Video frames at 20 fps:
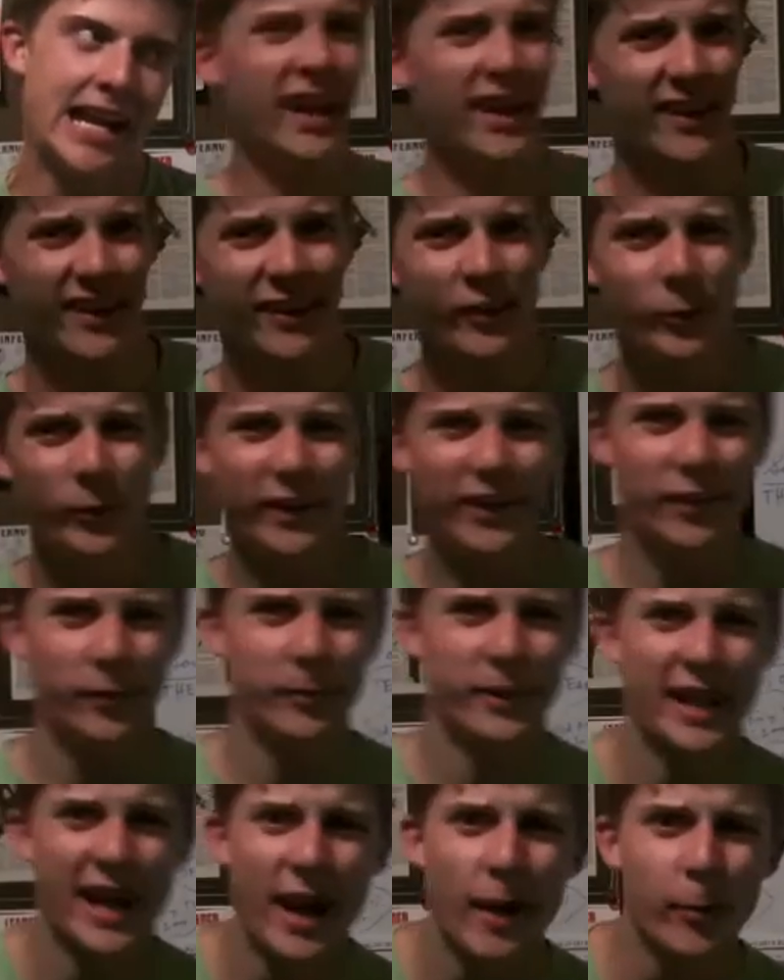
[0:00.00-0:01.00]
This week I've
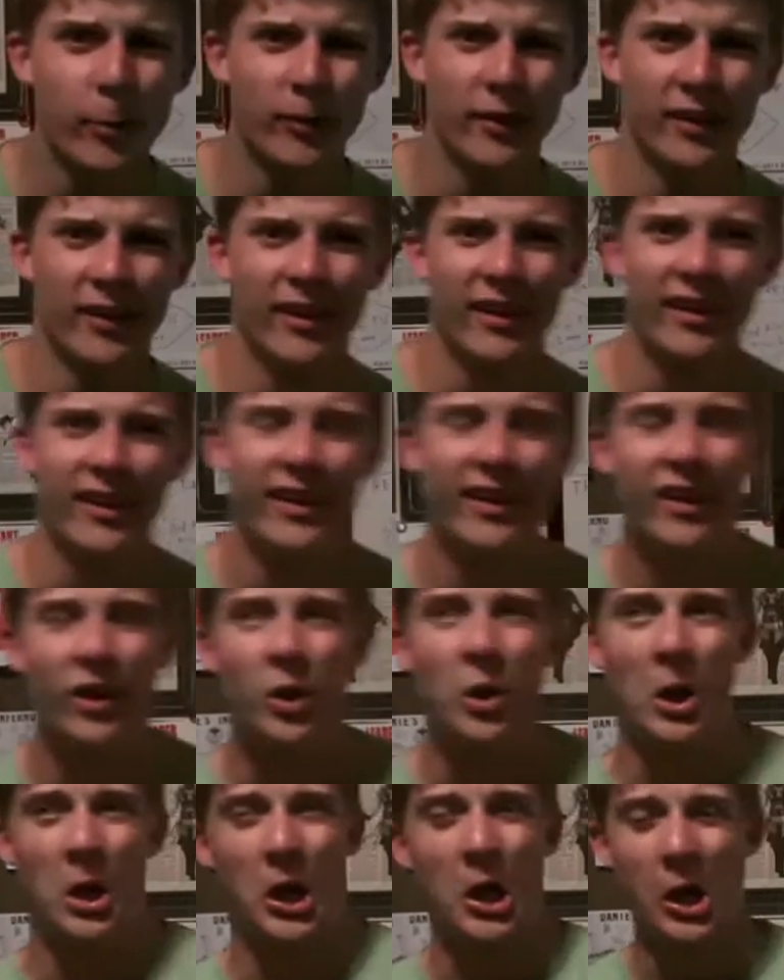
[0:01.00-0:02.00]
been having
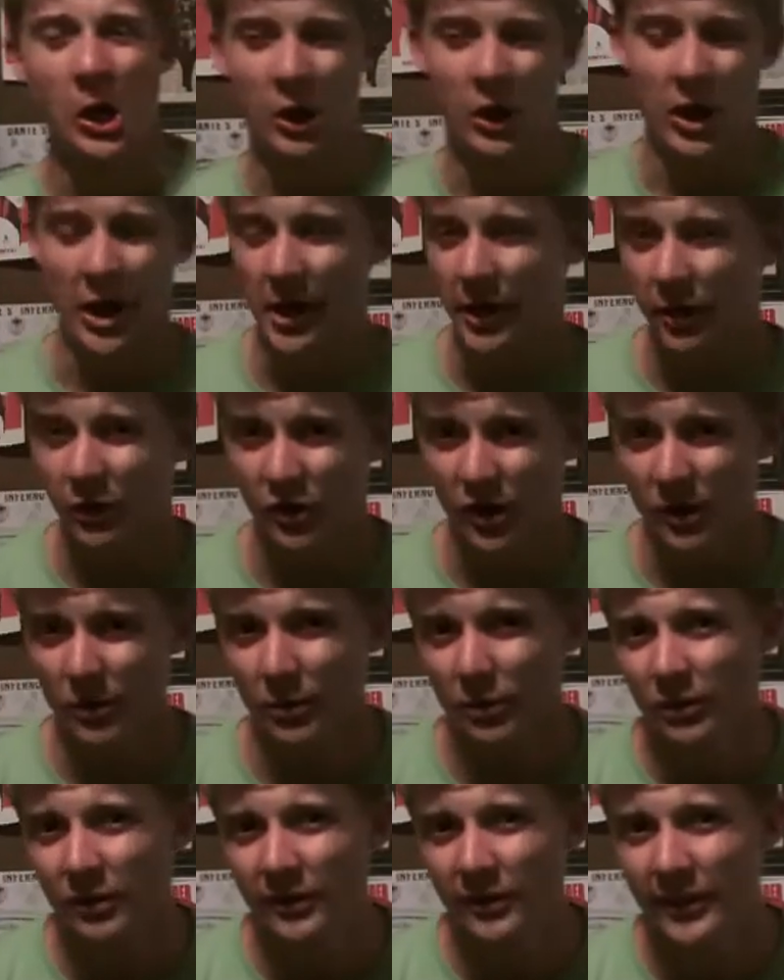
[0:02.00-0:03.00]
a lot of
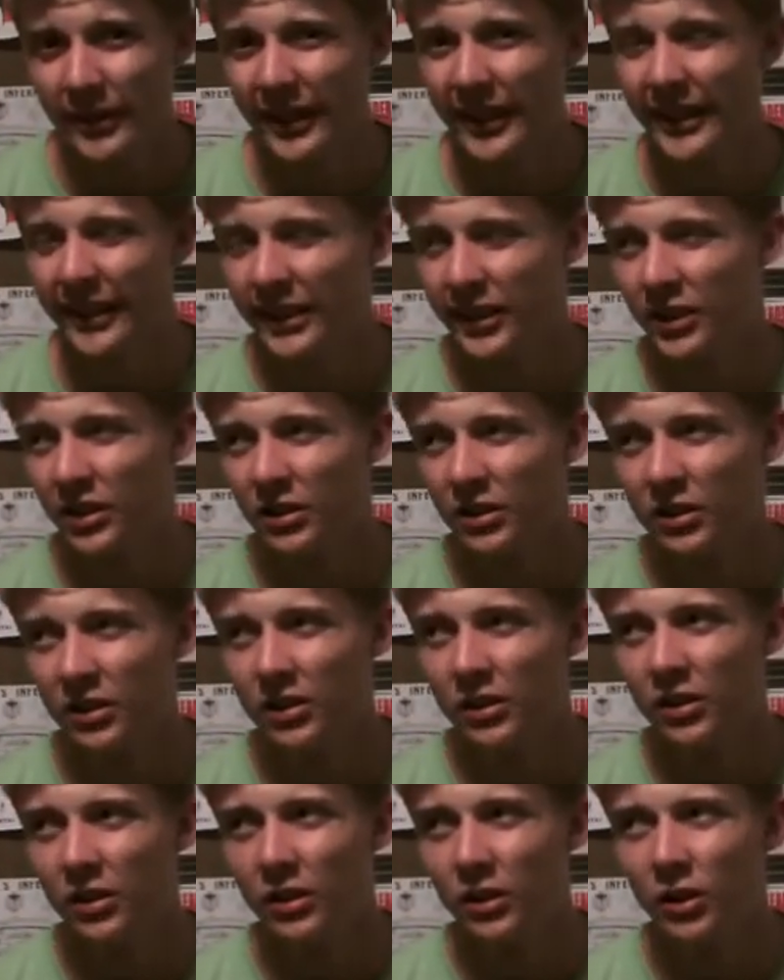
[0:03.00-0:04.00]
trouble, like,
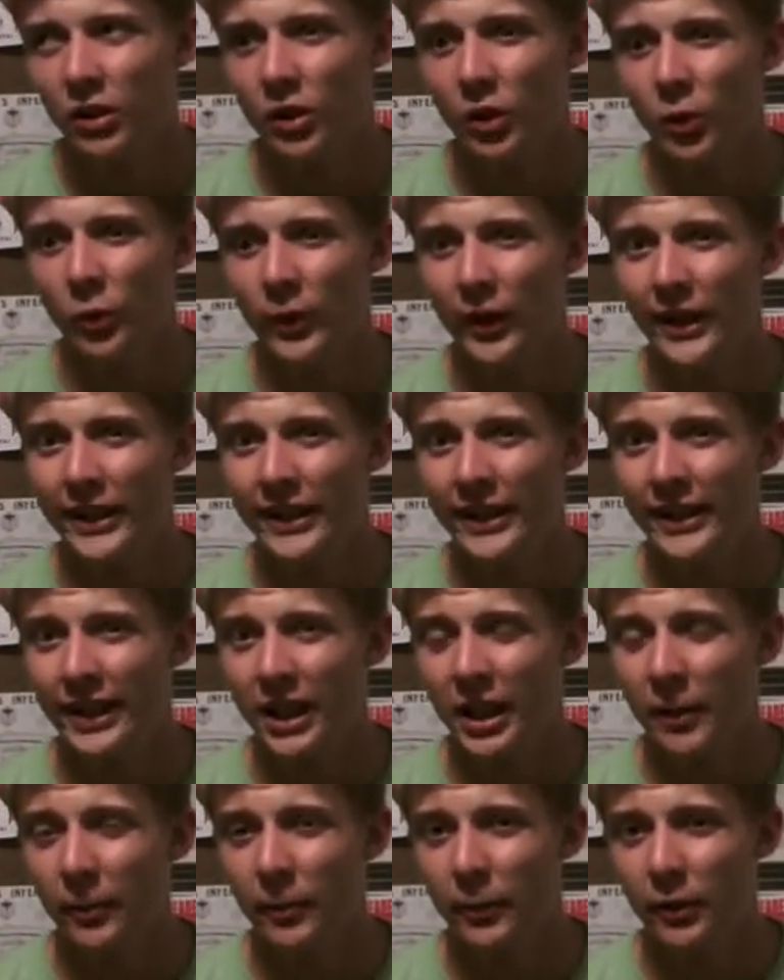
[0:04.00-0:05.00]
waking
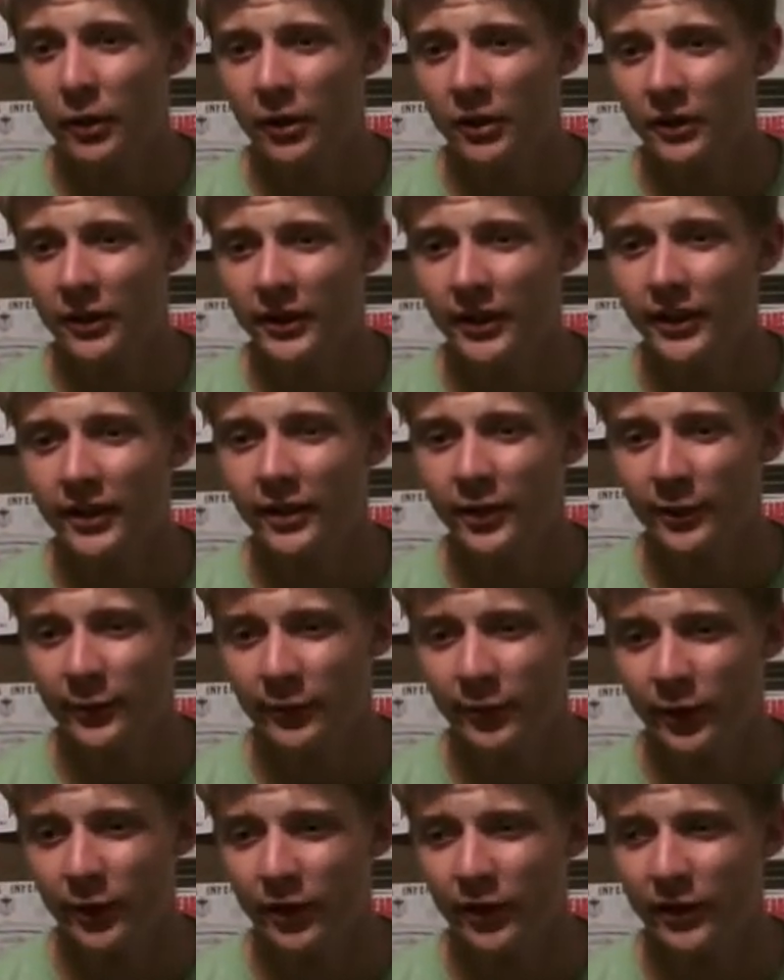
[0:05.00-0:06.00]
up early
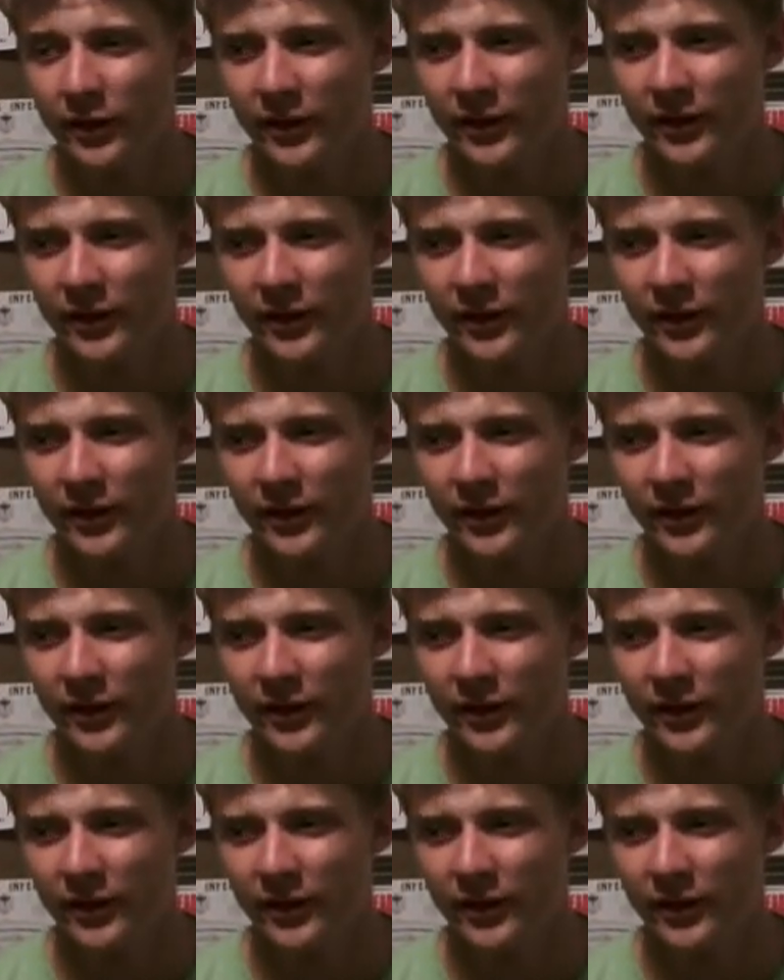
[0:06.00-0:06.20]
for